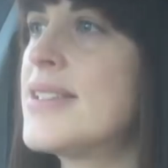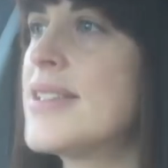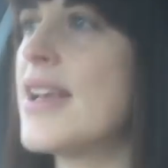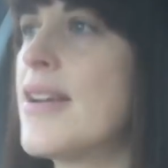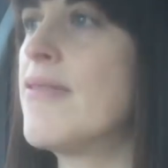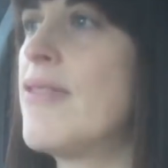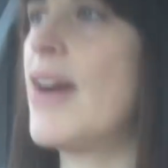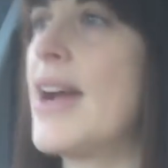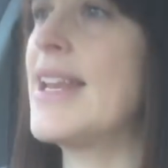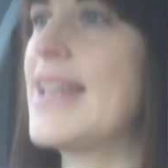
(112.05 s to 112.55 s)

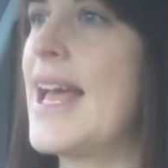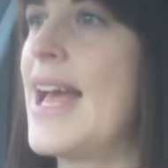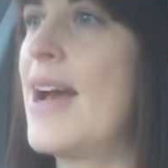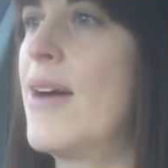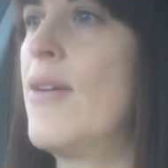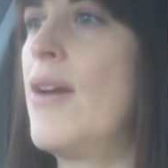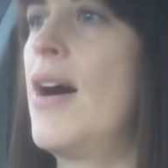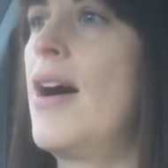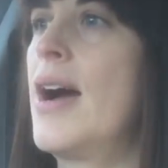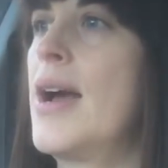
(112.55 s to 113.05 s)
So right
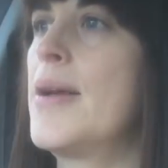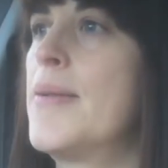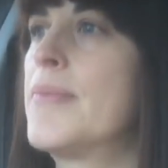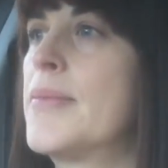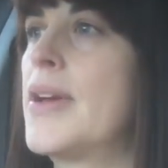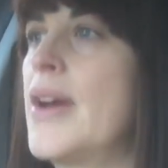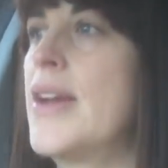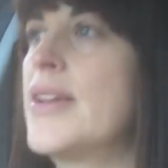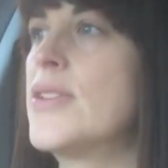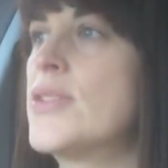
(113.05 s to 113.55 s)
now I
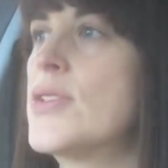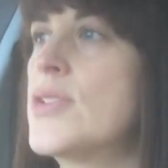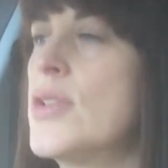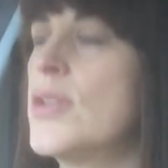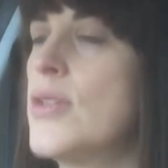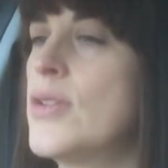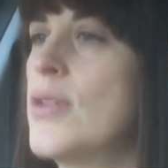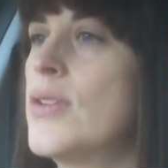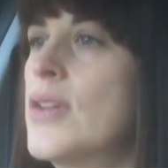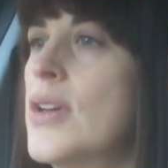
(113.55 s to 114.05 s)
am going
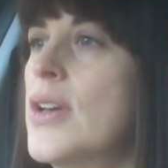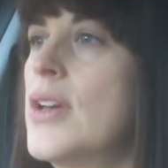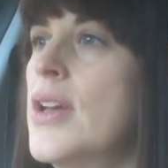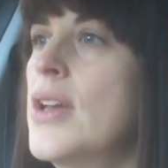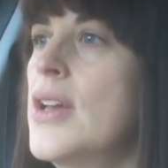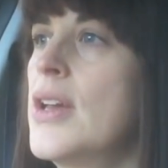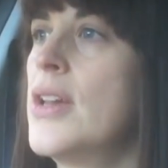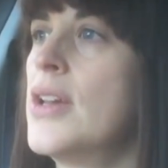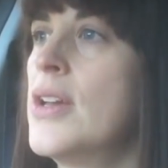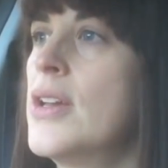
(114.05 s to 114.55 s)

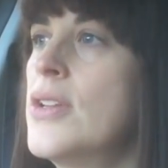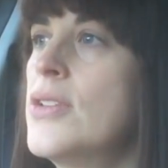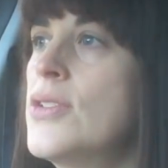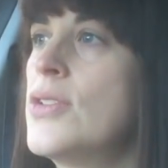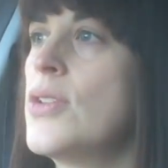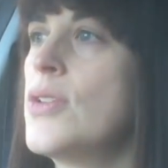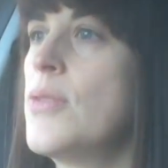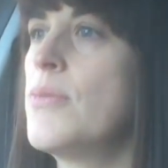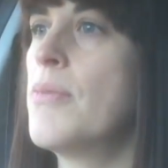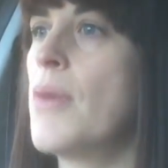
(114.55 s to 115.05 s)

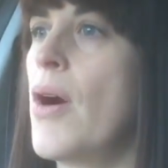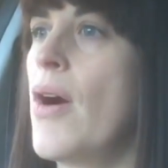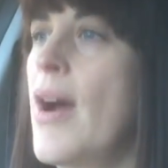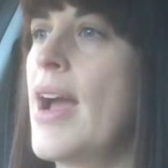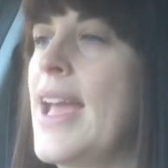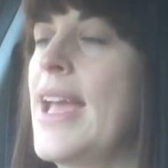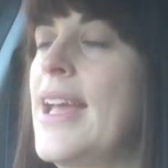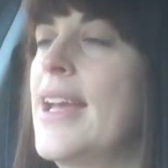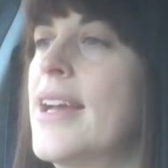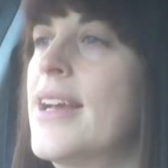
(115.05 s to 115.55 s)
to do
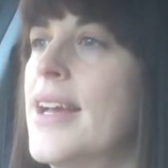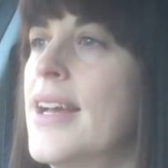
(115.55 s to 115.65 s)
my